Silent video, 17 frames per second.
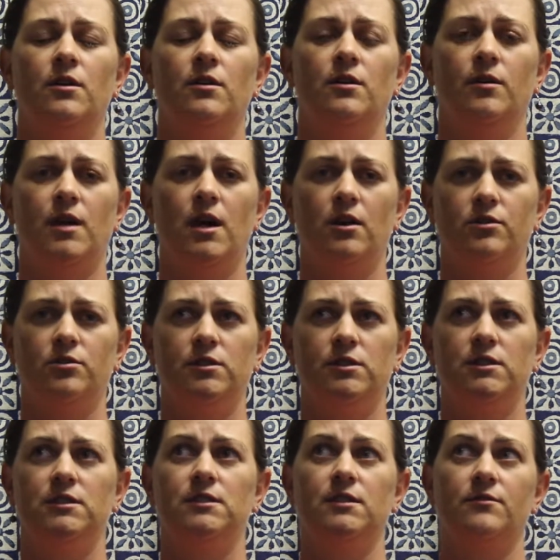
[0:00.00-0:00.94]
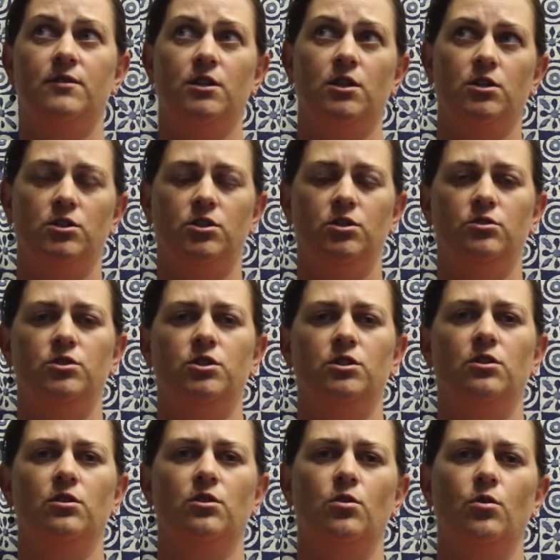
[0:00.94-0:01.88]
the characteristics of the
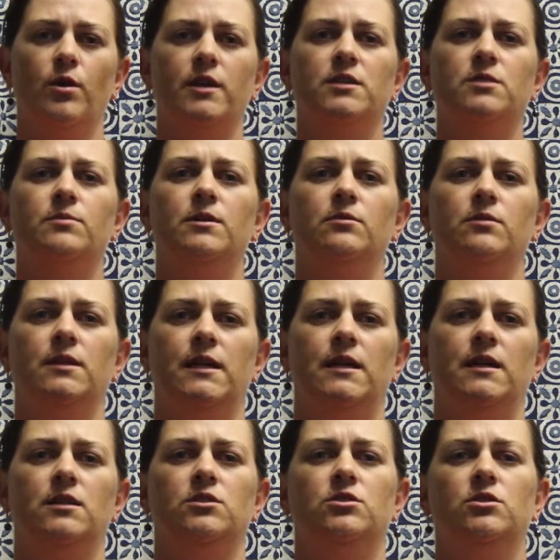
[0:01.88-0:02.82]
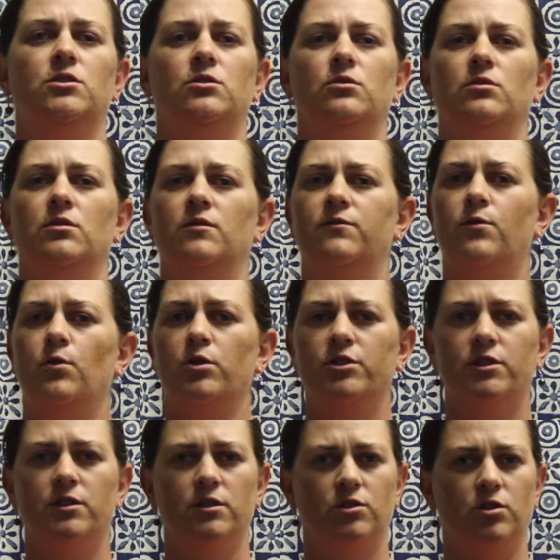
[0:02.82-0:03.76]
contusion are going to be related to the
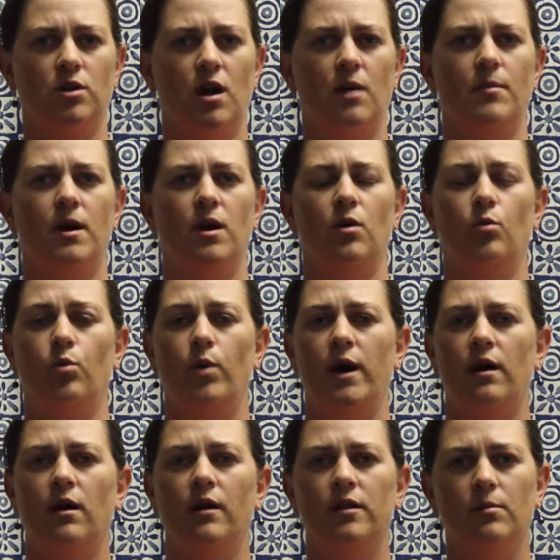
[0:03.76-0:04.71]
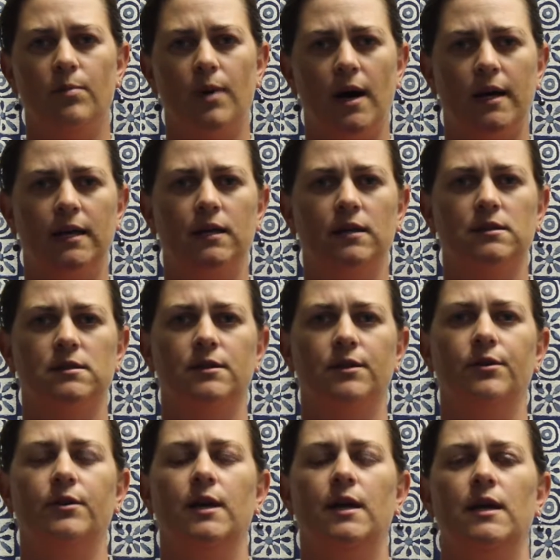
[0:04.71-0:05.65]
force of the trauma, where on the body it's
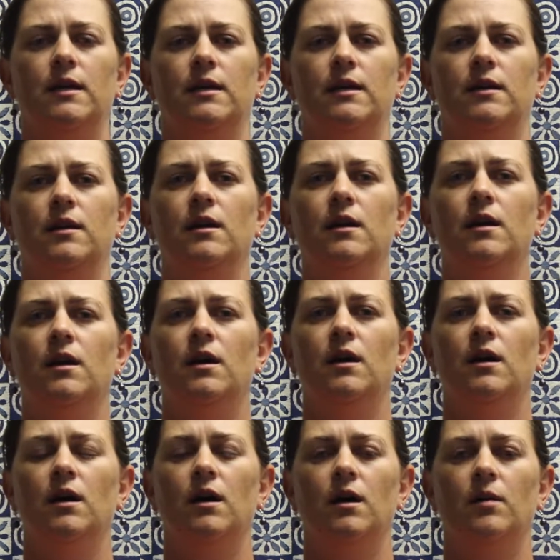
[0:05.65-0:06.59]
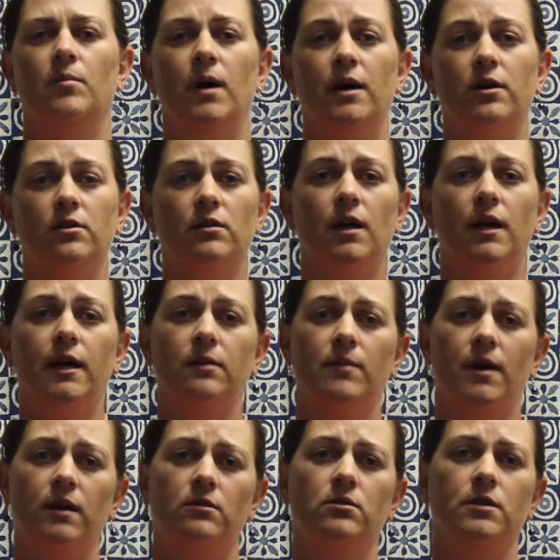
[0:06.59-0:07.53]
located, underlying
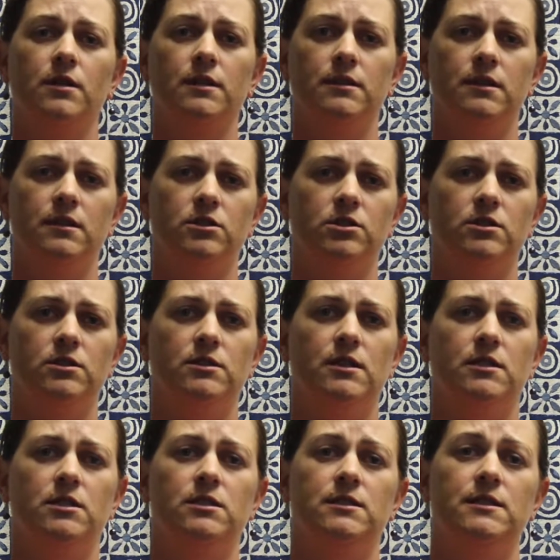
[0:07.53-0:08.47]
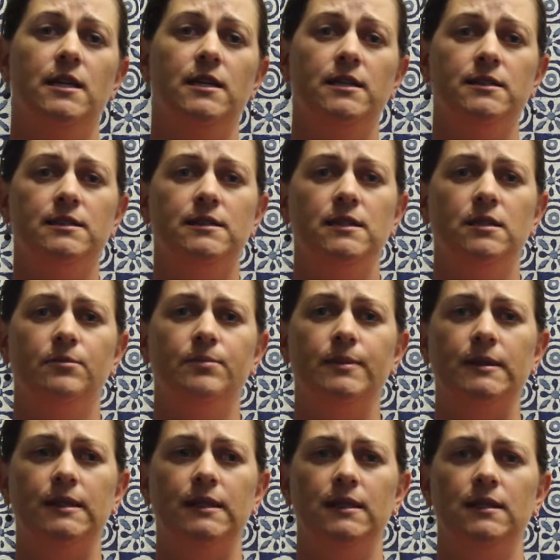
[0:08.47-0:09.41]
medical conditions such as tendency to
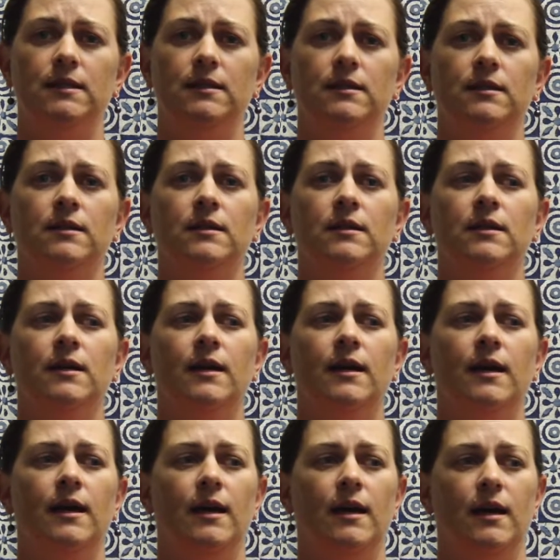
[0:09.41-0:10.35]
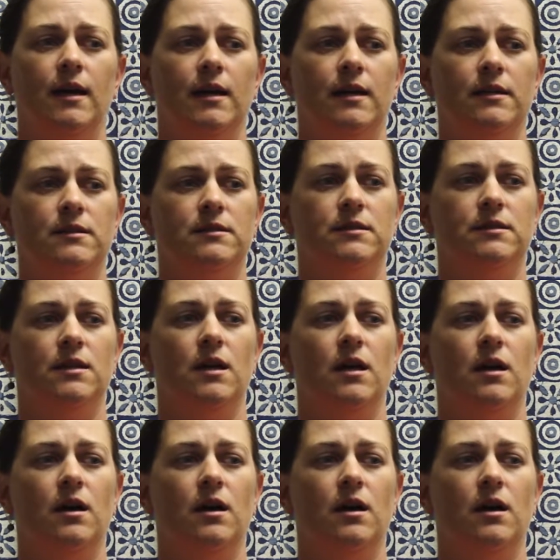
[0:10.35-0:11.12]
bleed, and